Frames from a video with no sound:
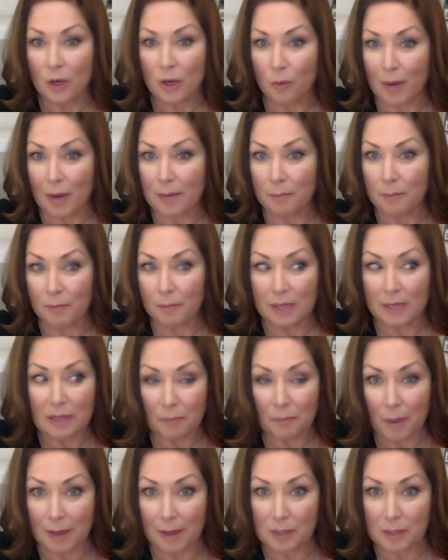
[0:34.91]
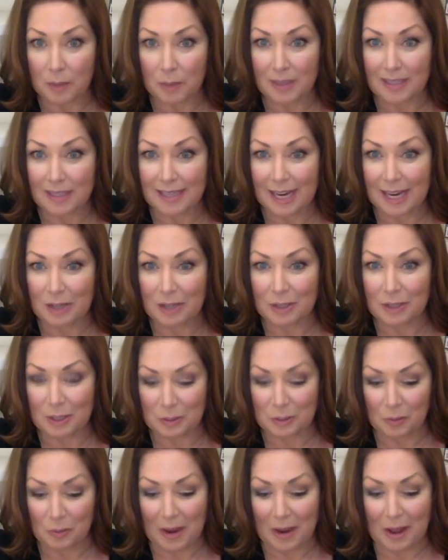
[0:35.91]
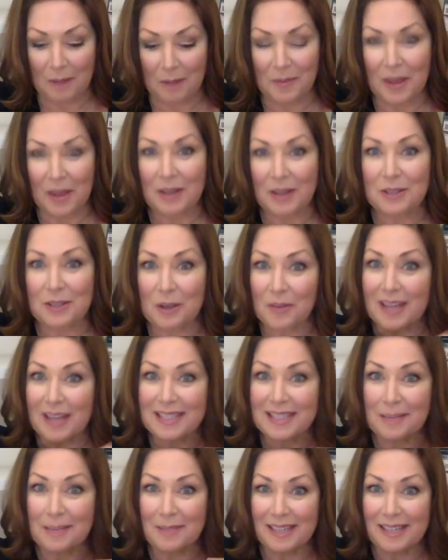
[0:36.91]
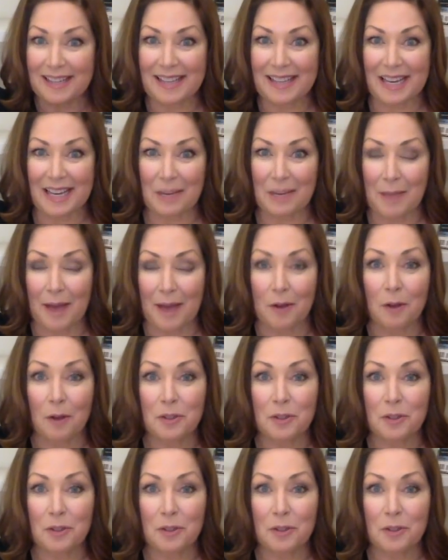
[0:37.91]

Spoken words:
Great gift box presentation as well, so that's something to think about.